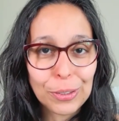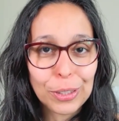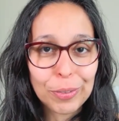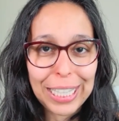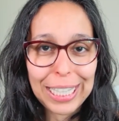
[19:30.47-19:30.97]

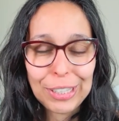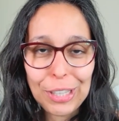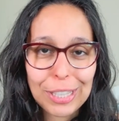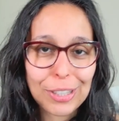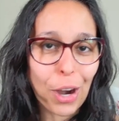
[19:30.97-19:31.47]

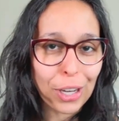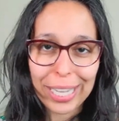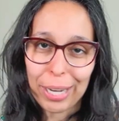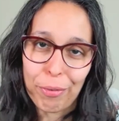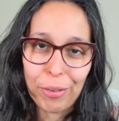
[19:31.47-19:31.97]
certifications, are
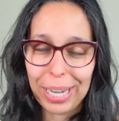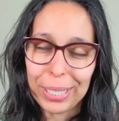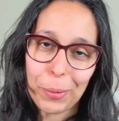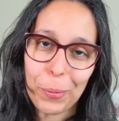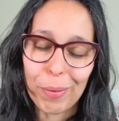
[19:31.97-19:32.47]
they
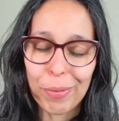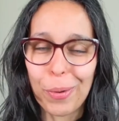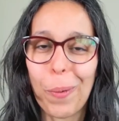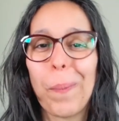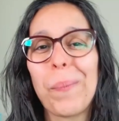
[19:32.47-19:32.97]
friend or
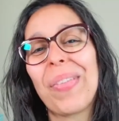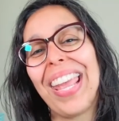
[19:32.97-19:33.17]
foe?